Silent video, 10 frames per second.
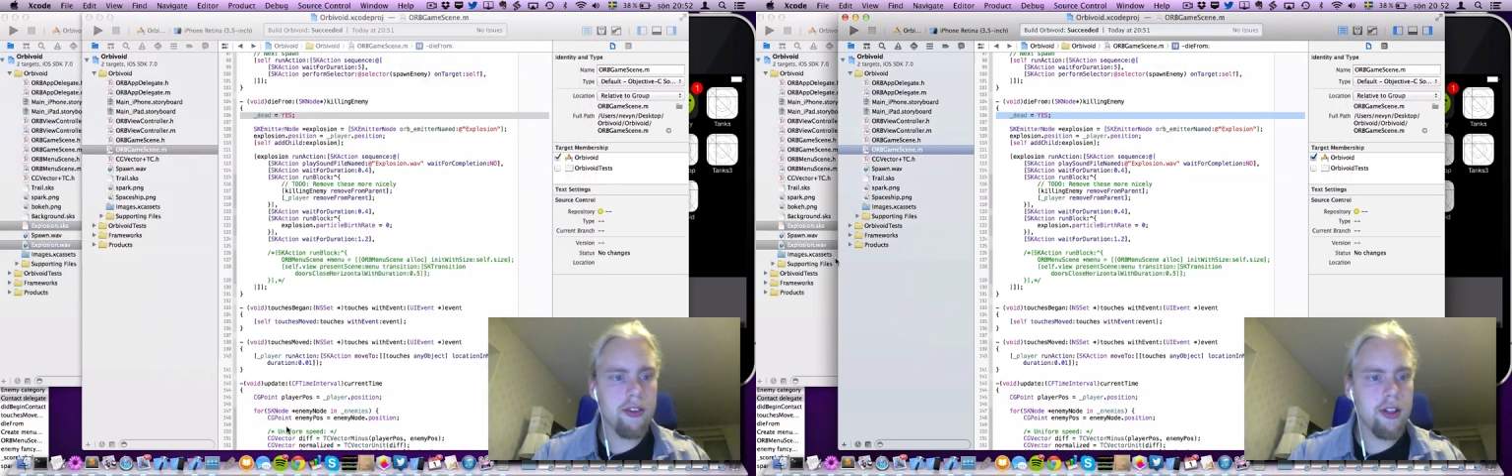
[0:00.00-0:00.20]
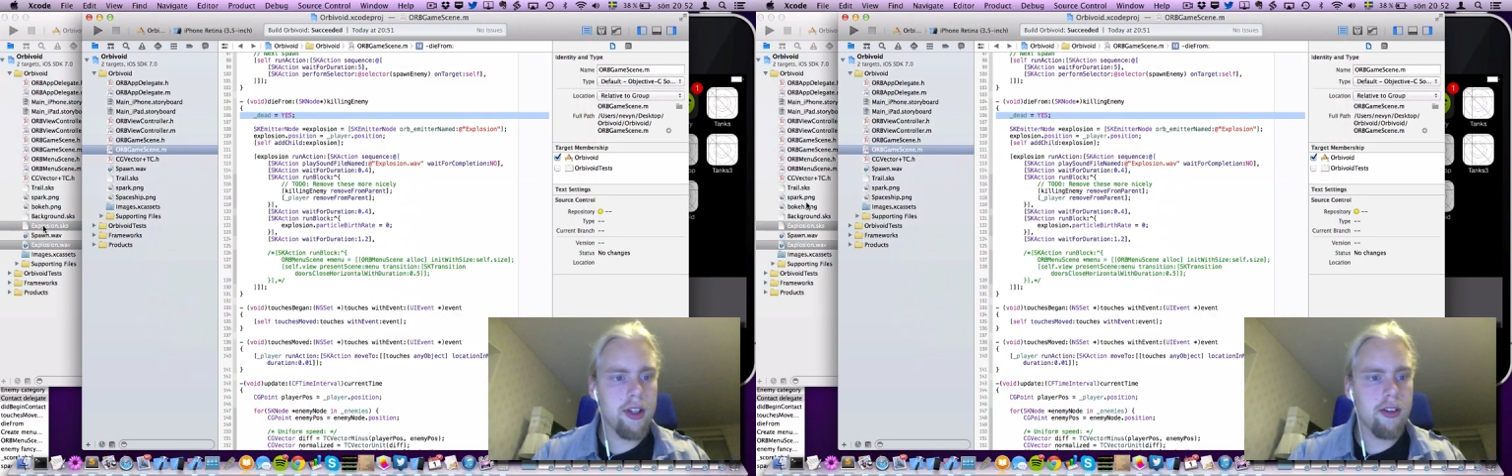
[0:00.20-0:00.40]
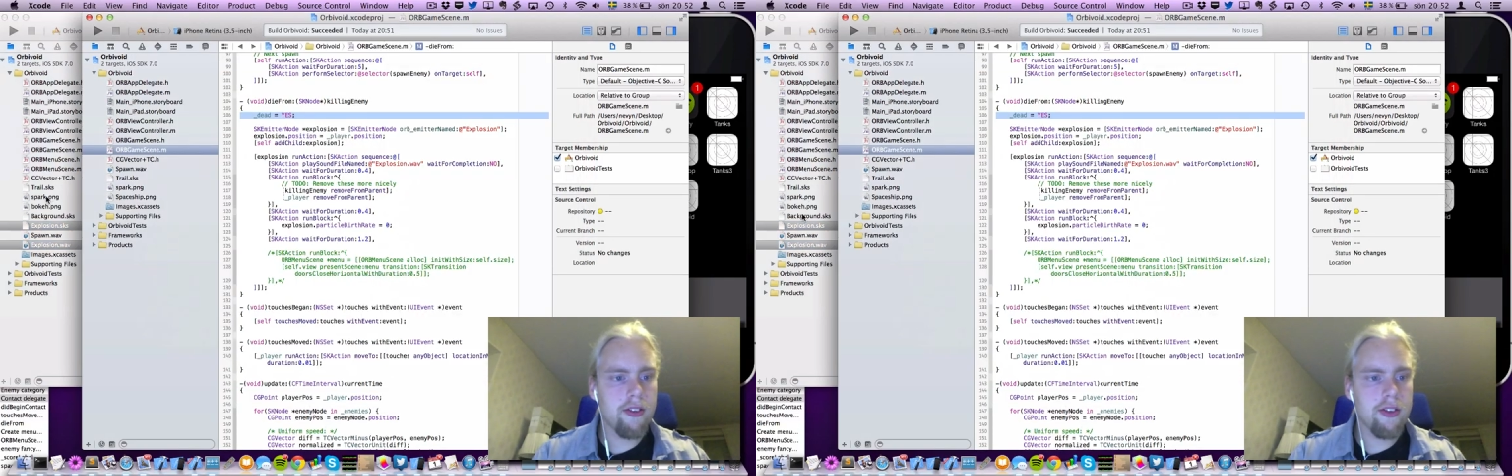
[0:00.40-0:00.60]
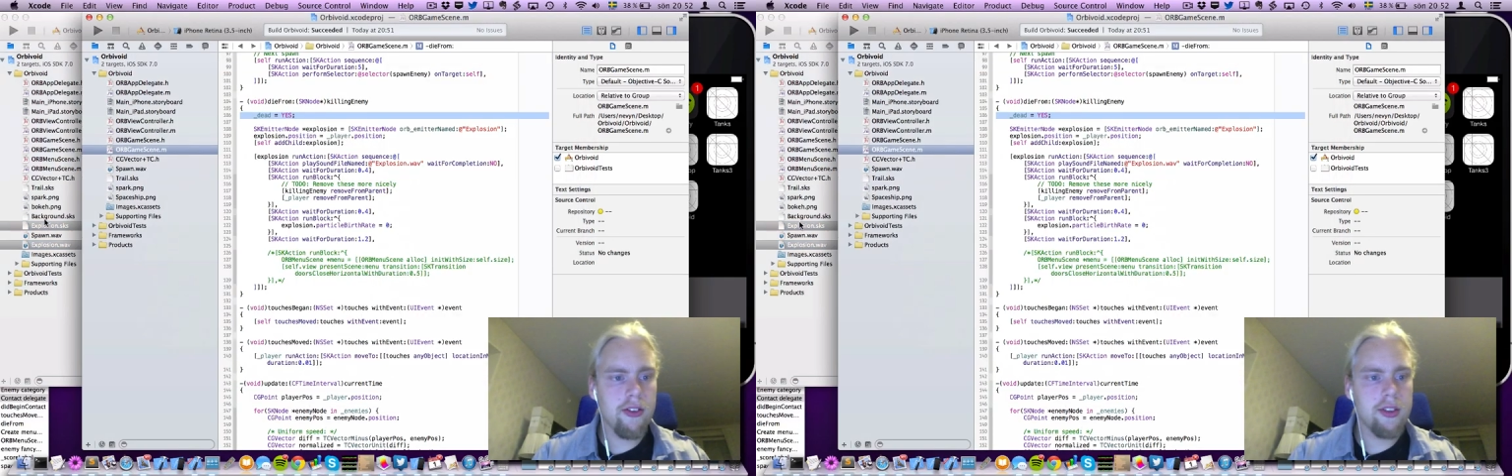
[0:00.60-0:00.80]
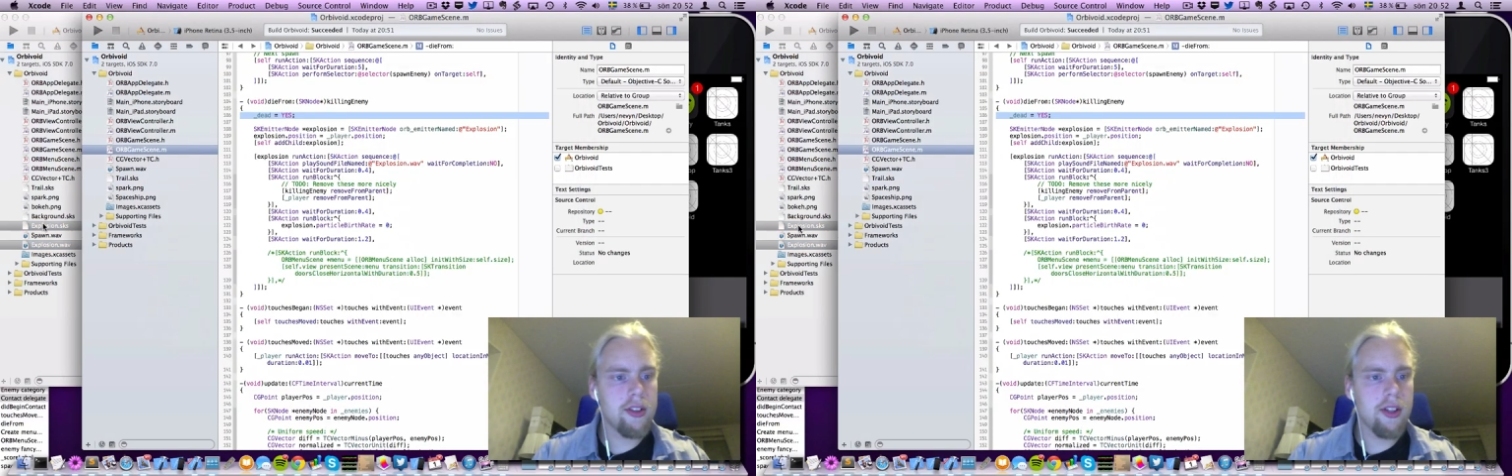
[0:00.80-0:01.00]
like. It's just
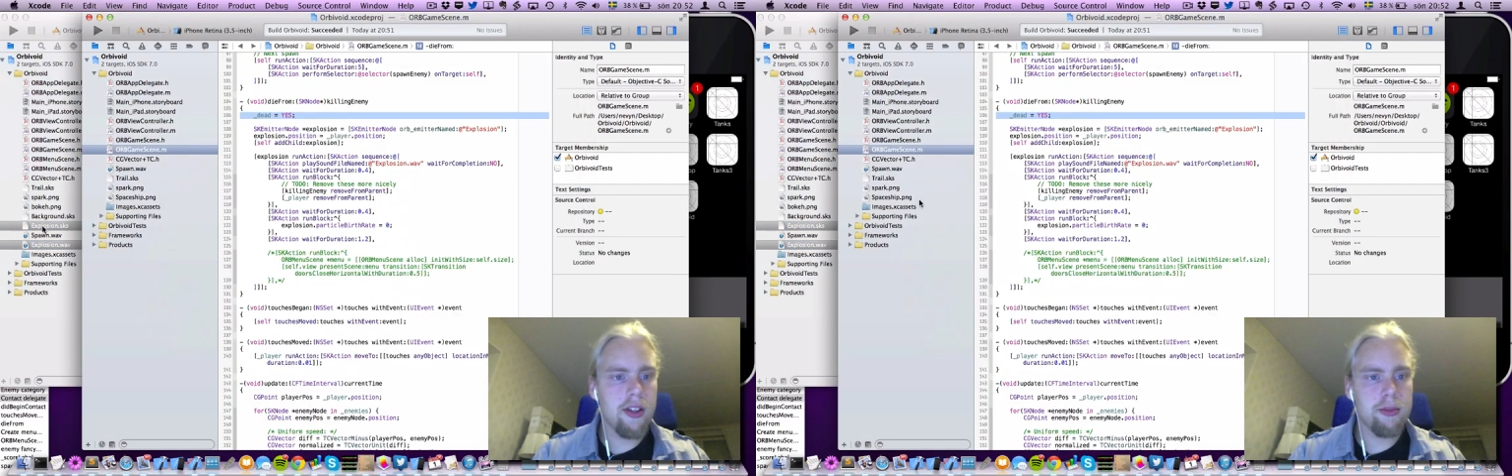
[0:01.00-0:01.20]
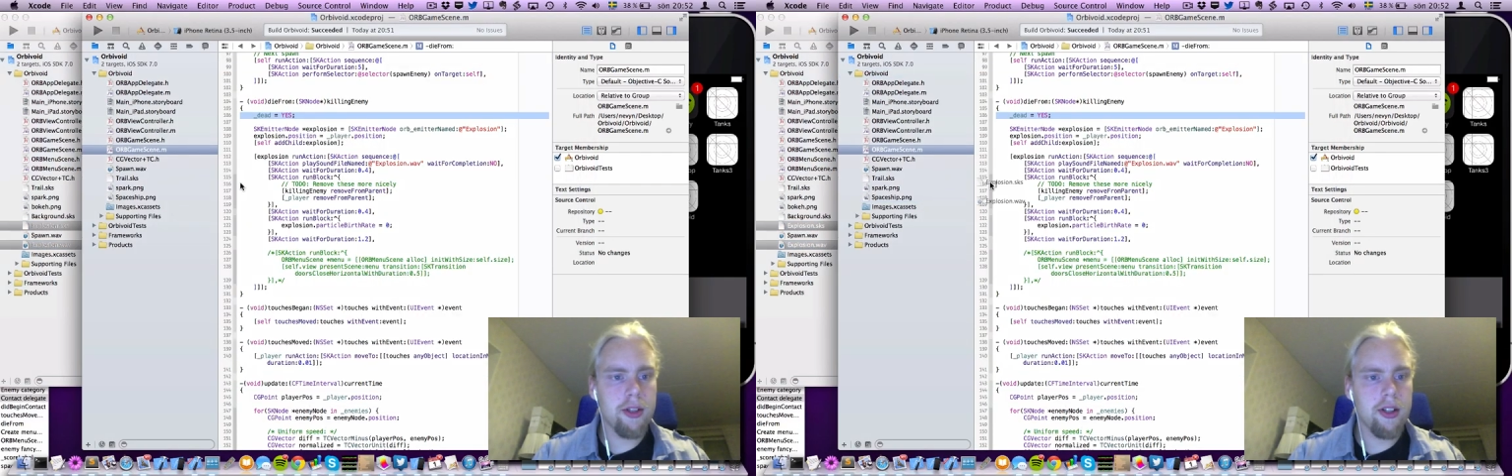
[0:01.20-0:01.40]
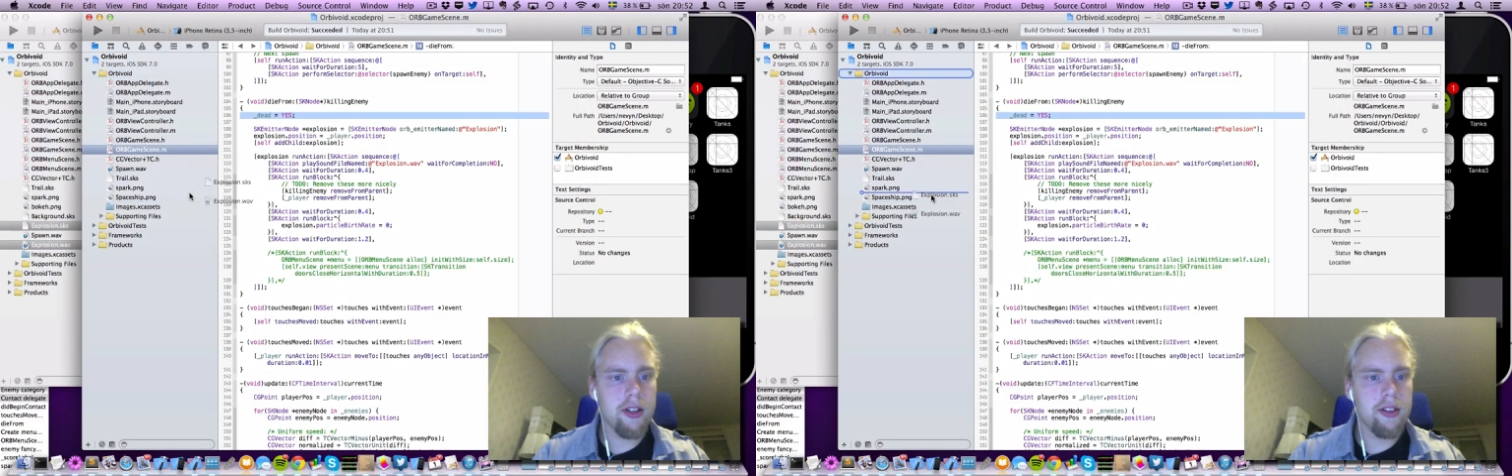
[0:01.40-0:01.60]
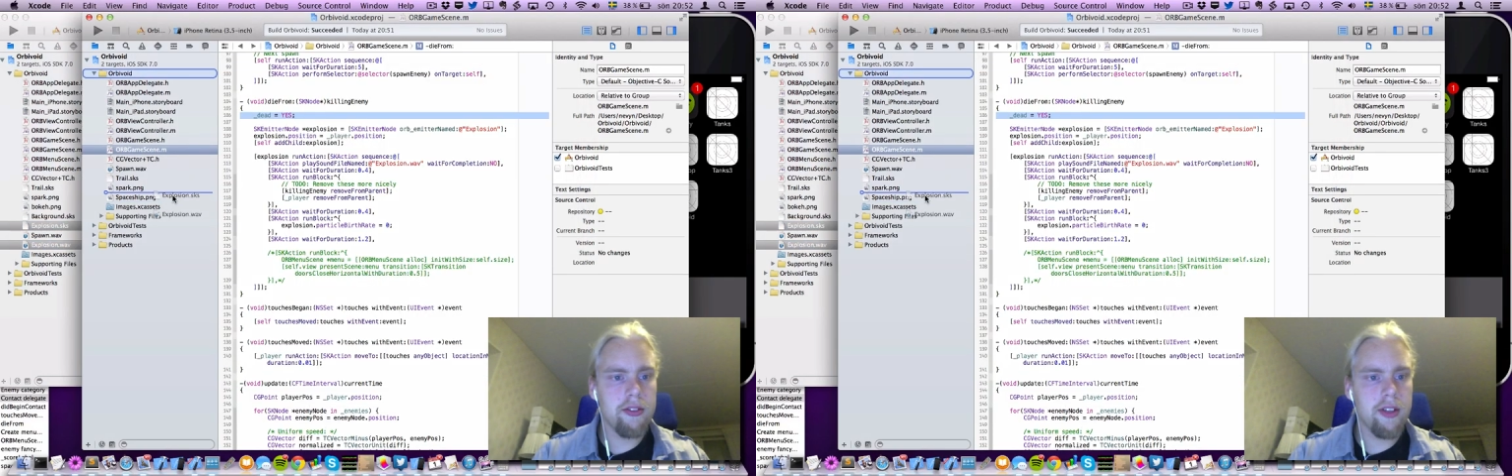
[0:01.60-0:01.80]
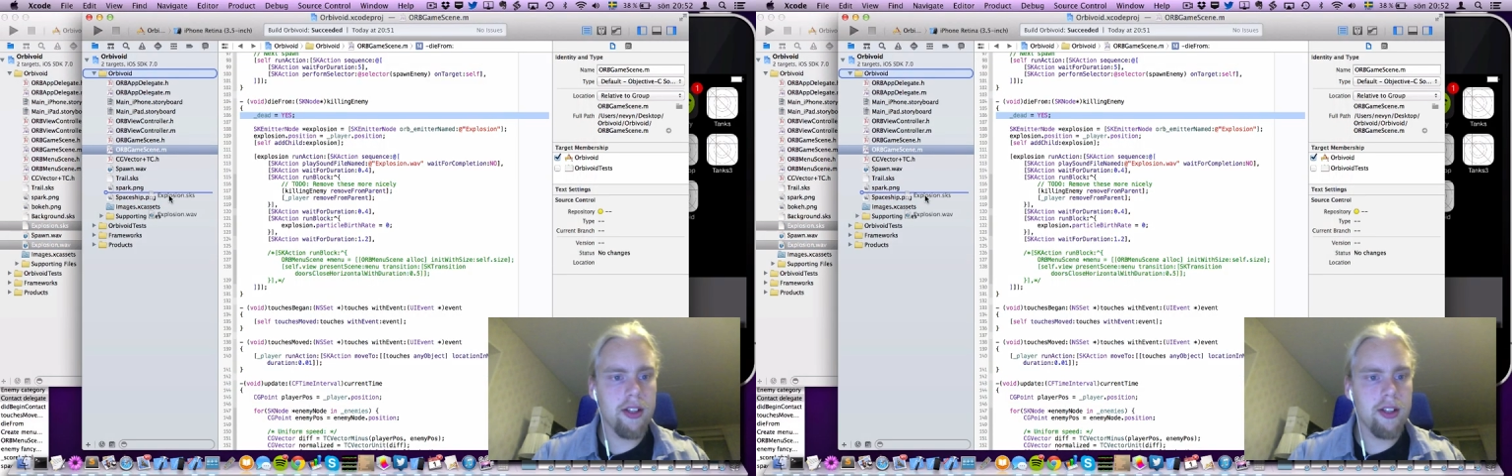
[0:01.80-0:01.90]
another particle effect.